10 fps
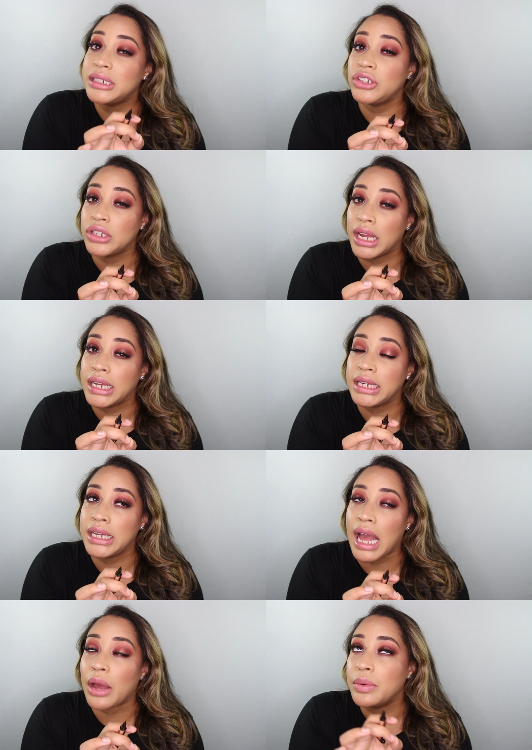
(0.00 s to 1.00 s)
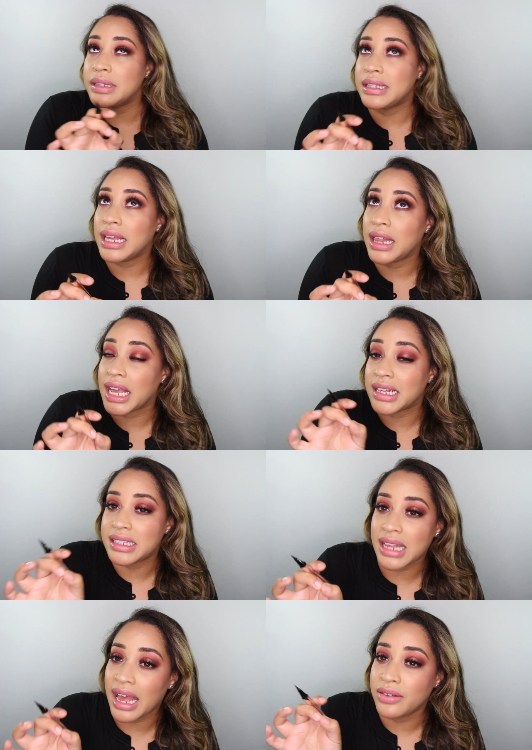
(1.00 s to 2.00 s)
bit shiny. I would say like a
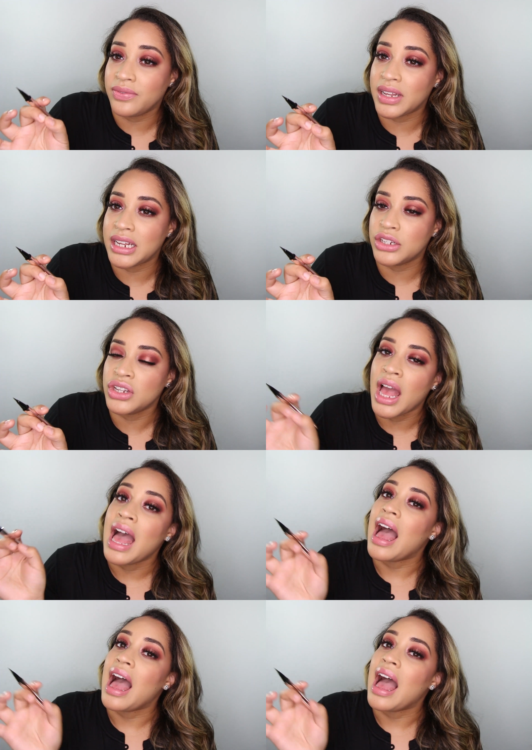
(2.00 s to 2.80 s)
satin finish.